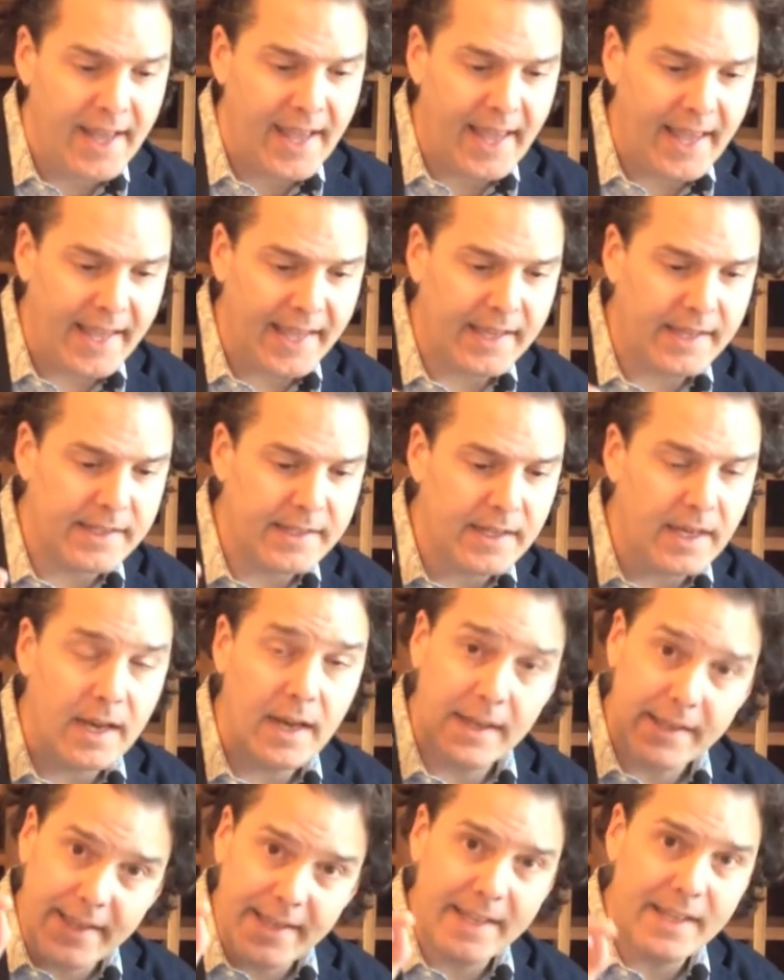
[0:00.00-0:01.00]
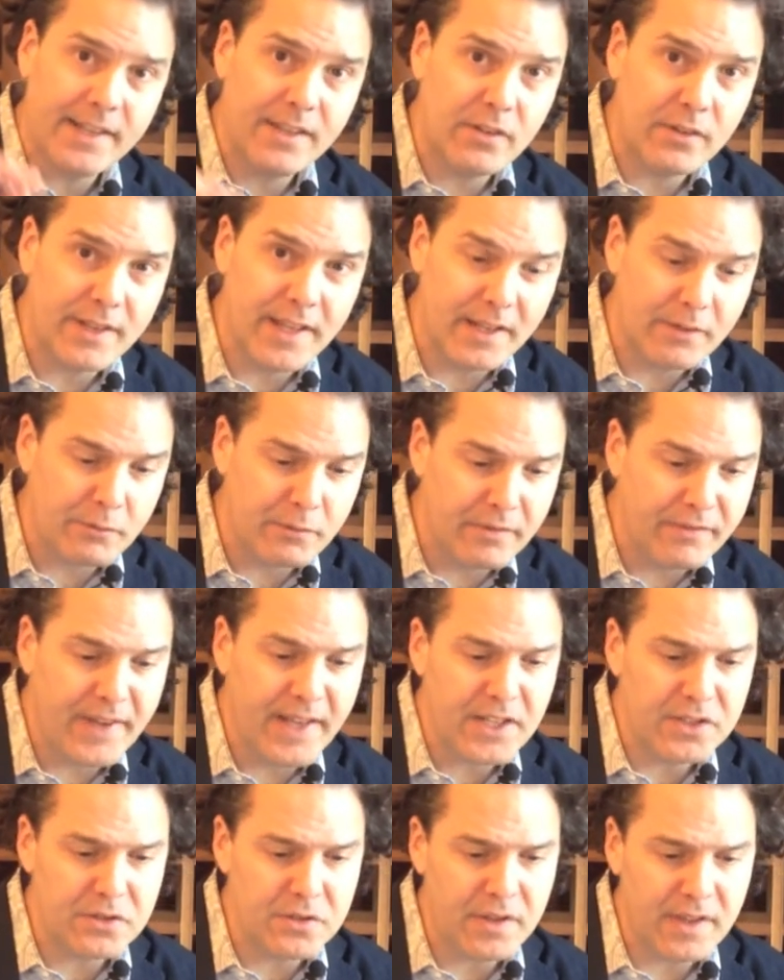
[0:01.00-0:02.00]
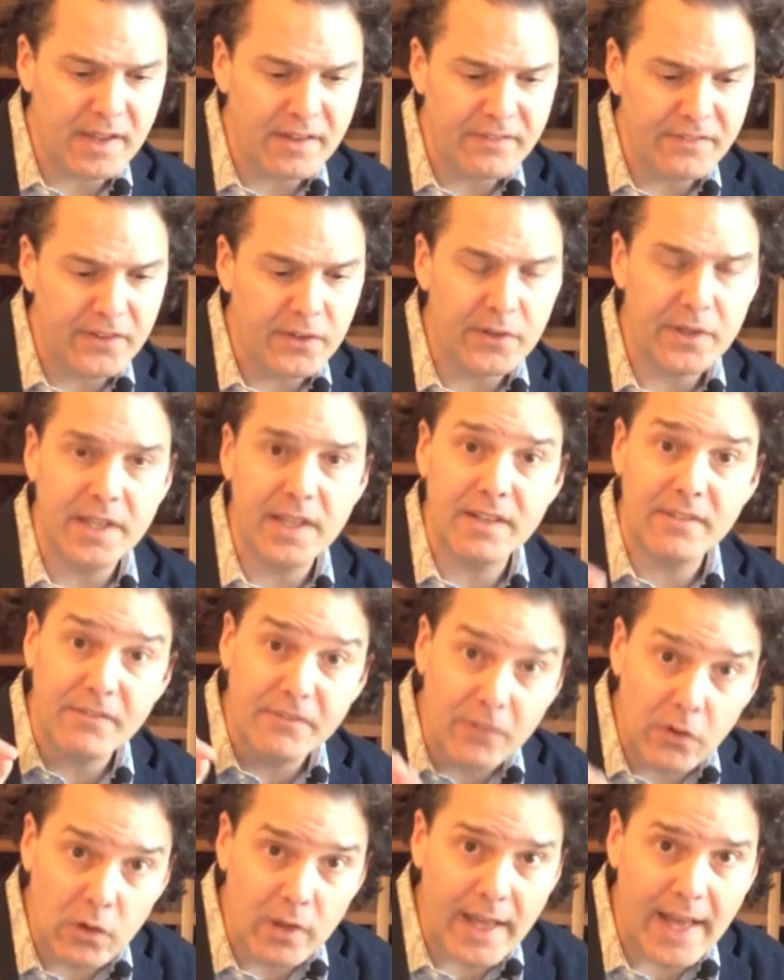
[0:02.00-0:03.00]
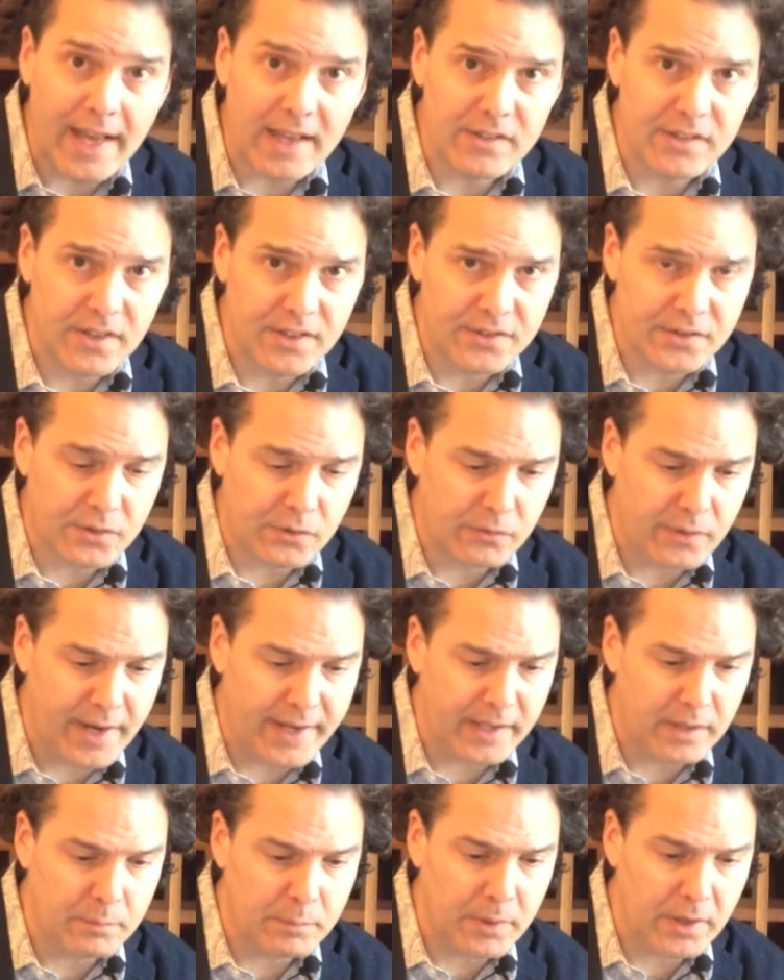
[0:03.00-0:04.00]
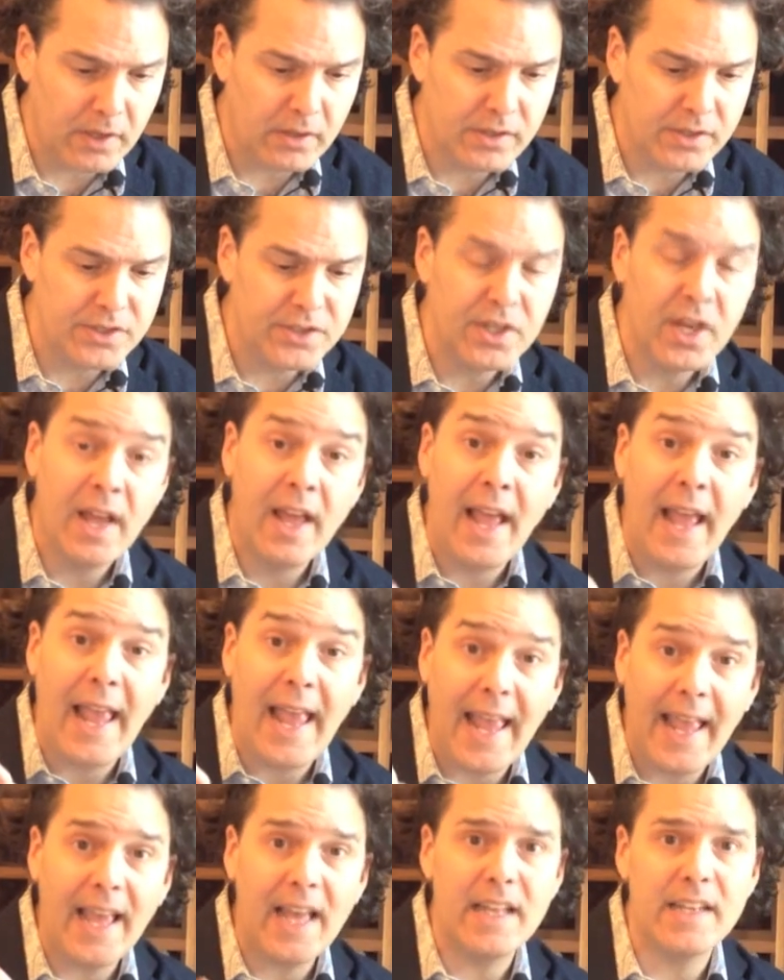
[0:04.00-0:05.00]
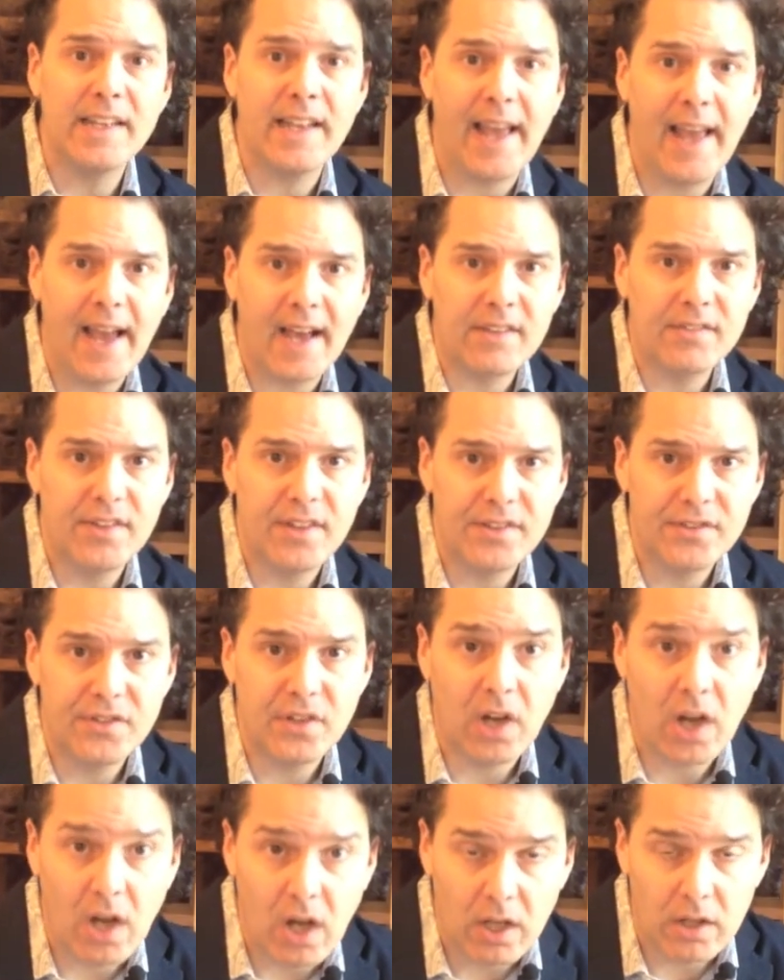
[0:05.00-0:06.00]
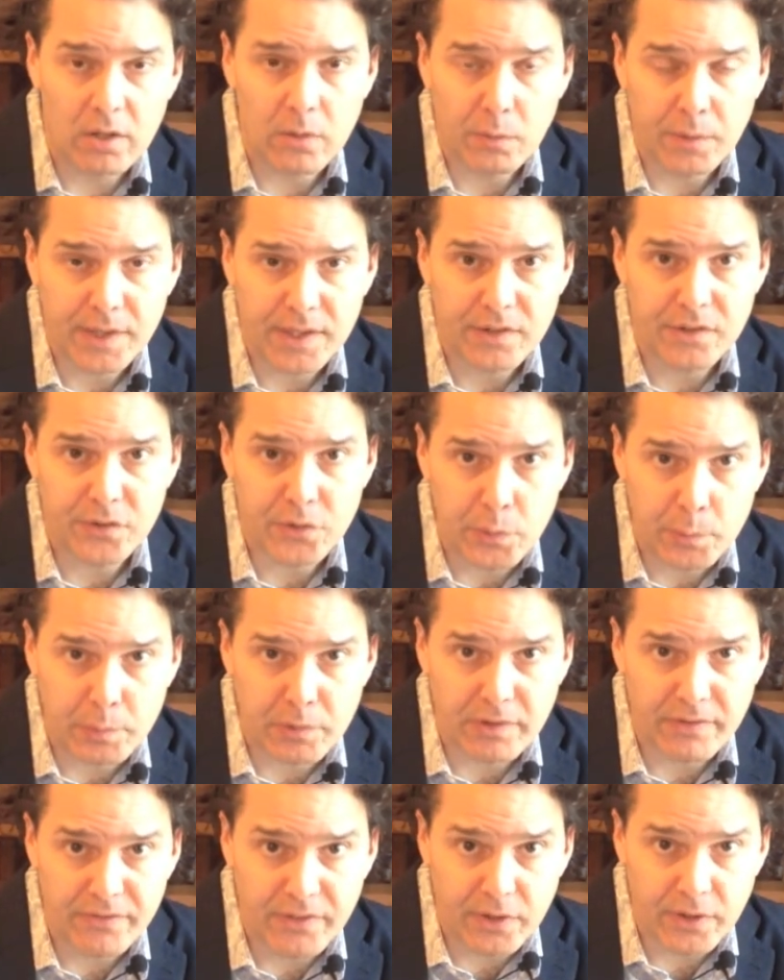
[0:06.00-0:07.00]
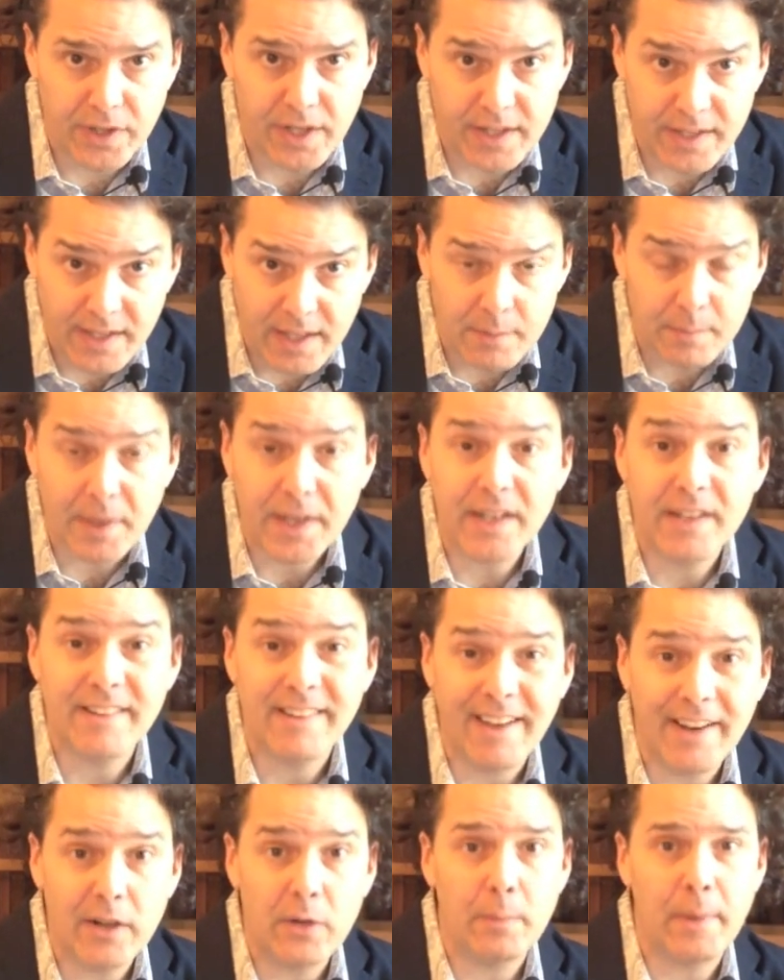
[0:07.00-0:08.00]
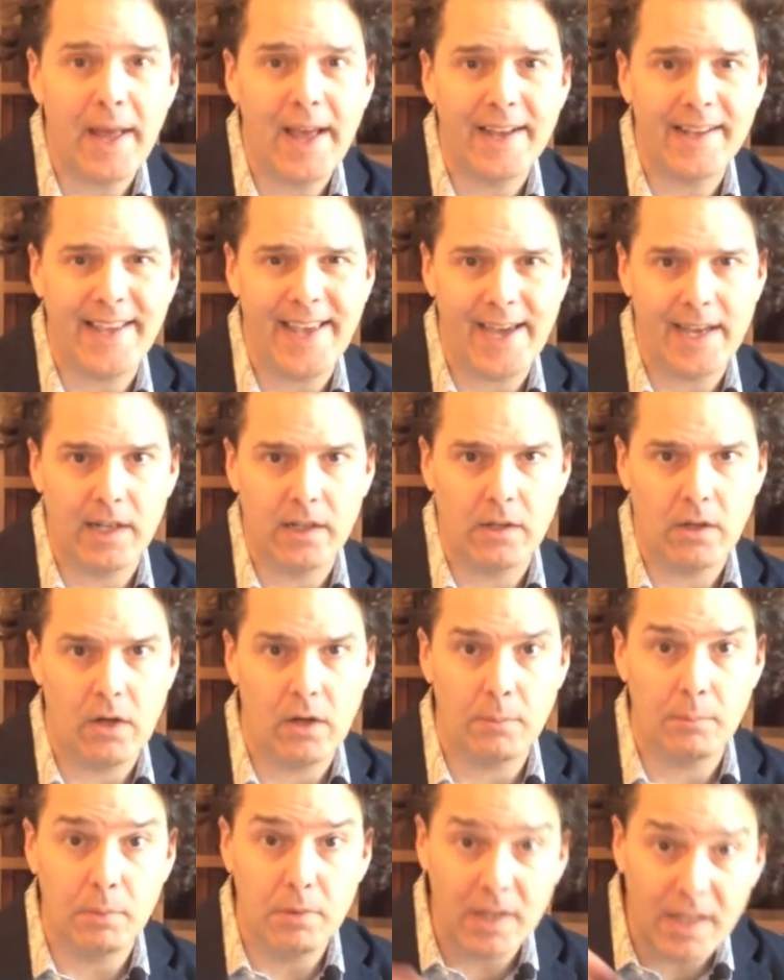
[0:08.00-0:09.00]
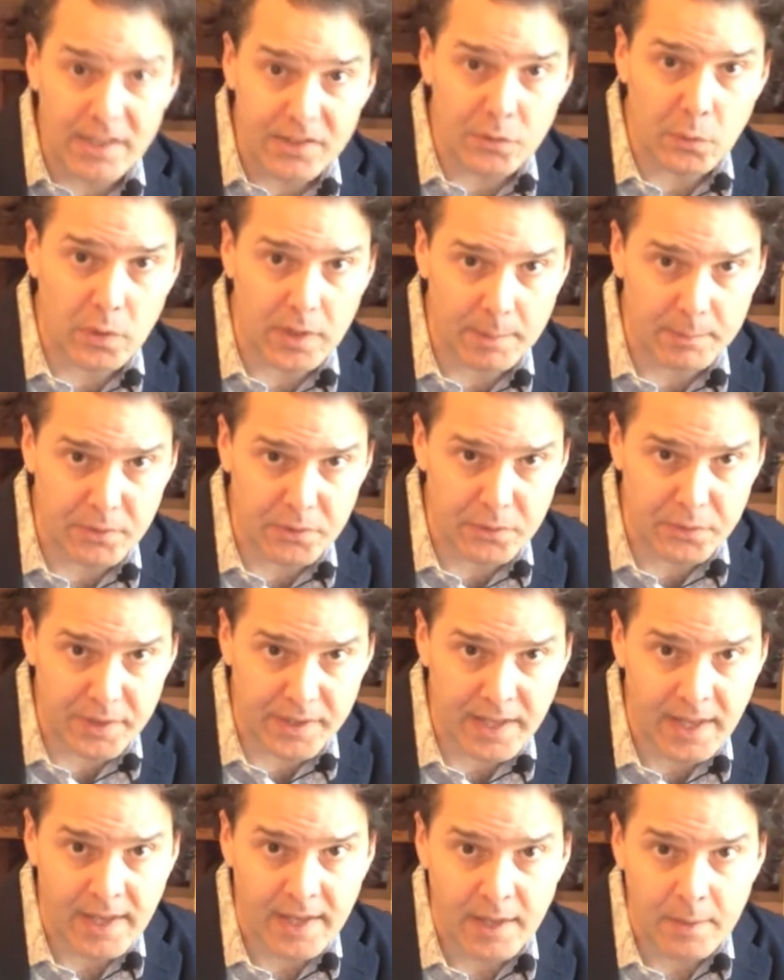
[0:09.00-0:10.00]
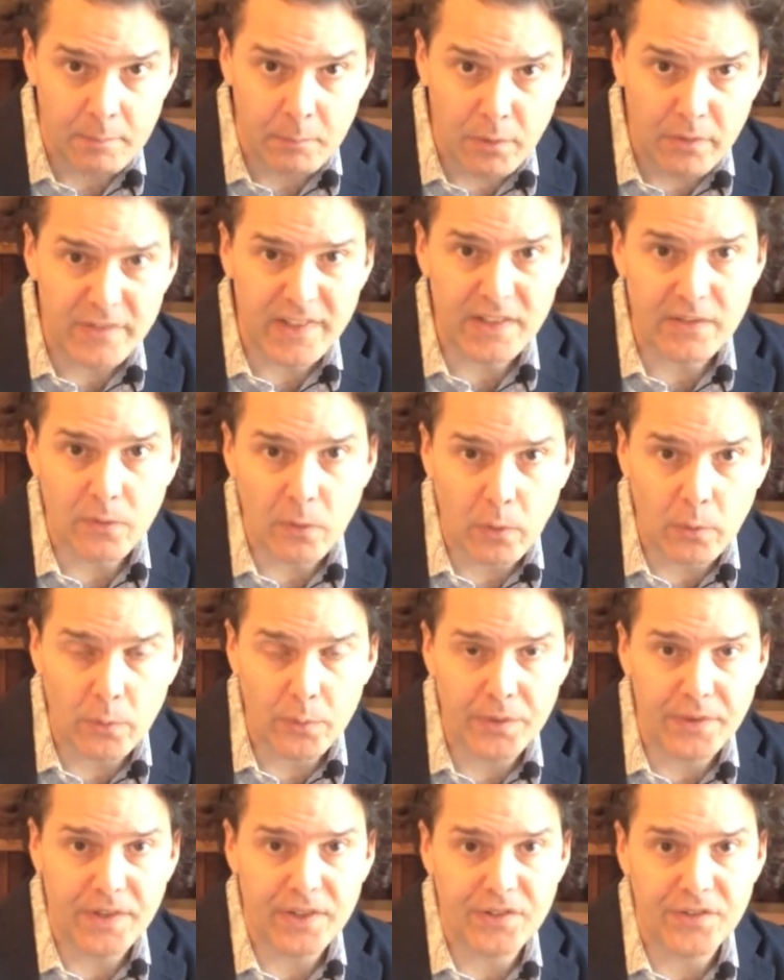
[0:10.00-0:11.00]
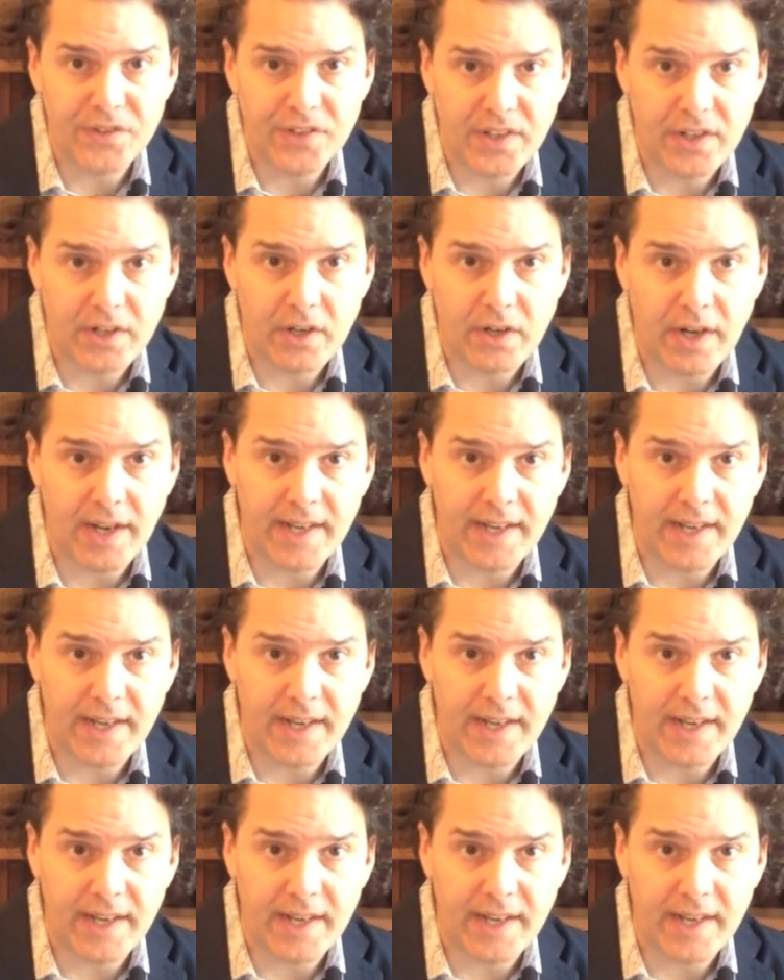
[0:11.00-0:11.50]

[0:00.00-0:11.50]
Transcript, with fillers: And again, you'll get Revenge of the Affiliate, full access to Rank and Pillage, and access to Halloween Super Affiliate. You get my entire back catalog plus what I'm doing moving forward this year.